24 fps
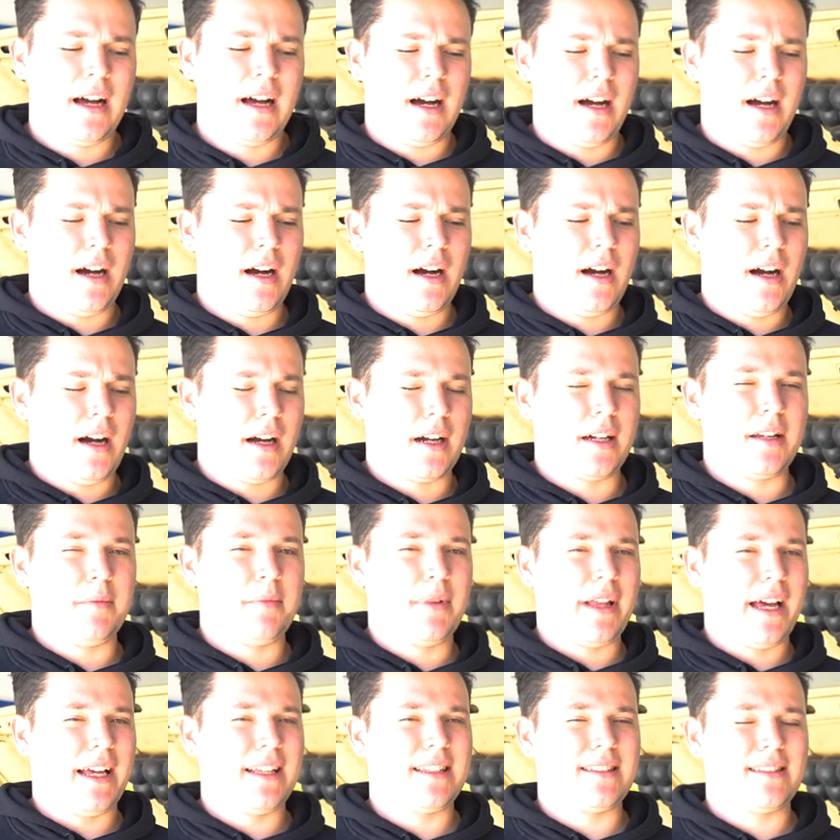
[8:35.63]
uh, I'm going to
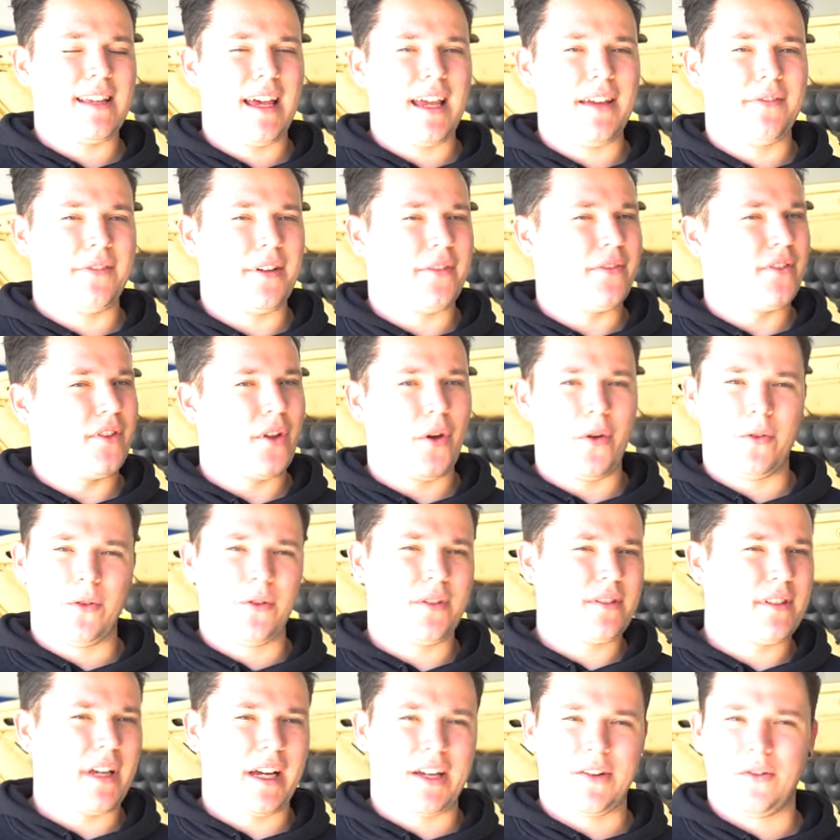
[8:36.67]
play it safe even though it
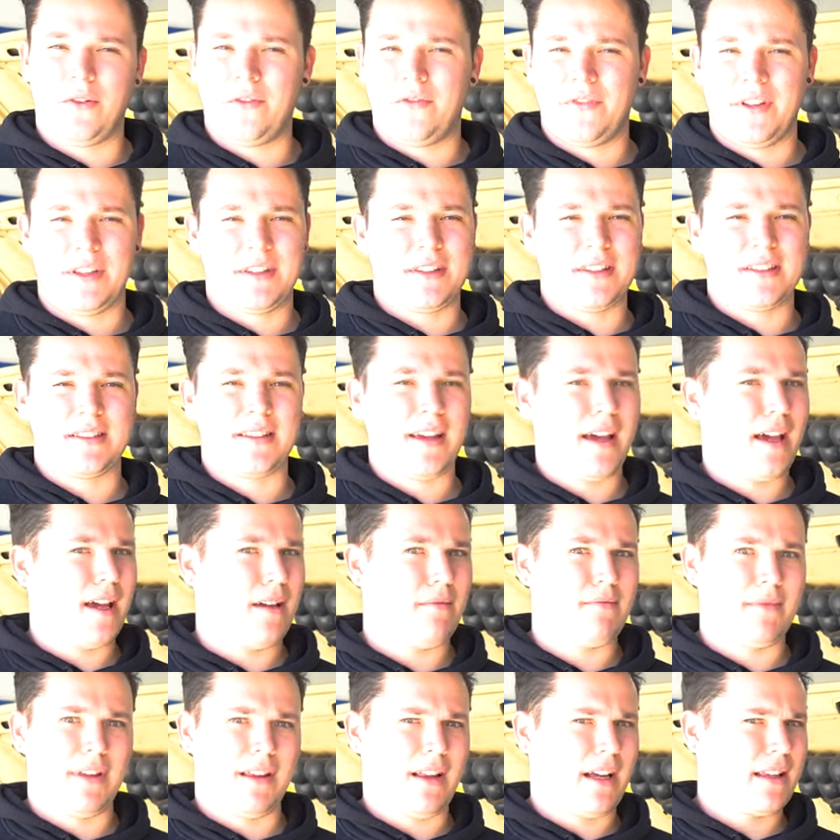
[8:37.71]
looks like it all fits the
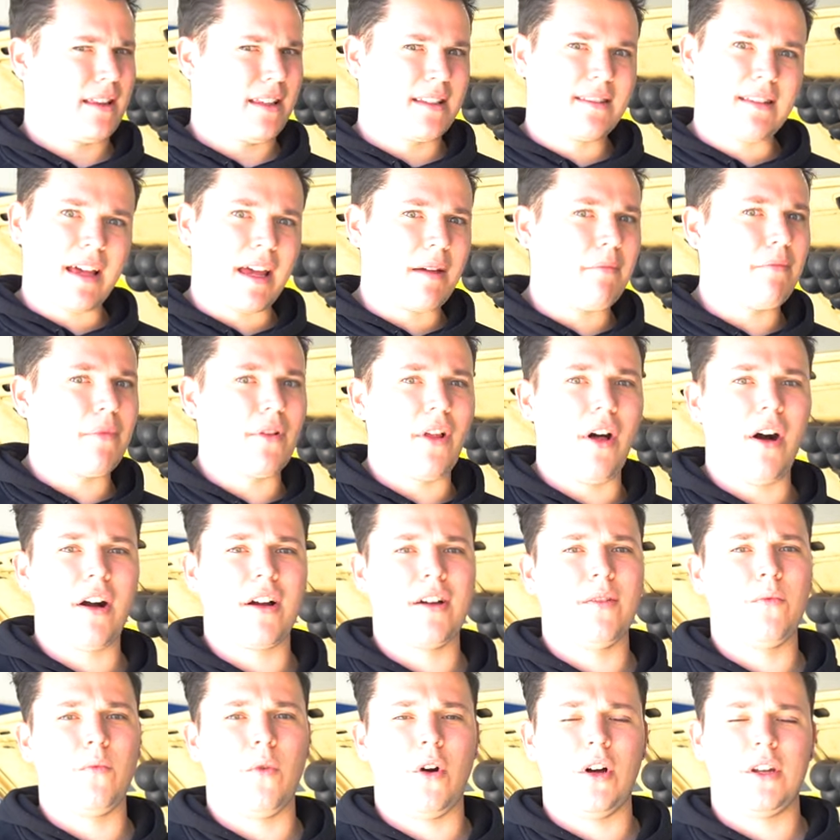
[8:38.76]
same, they're like the same
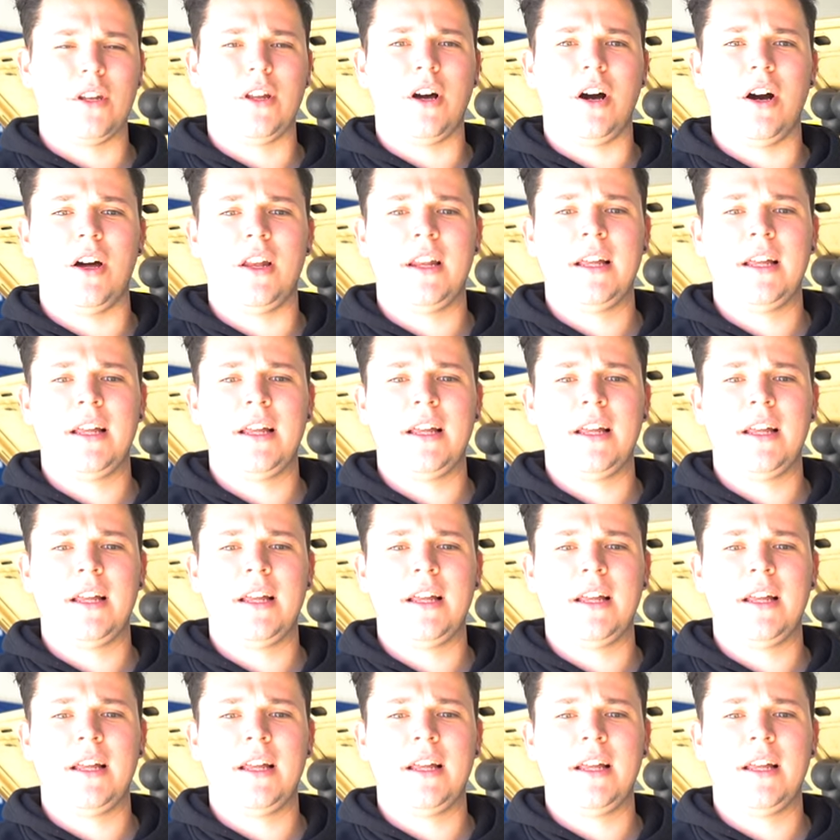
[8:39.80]
block and whatnot.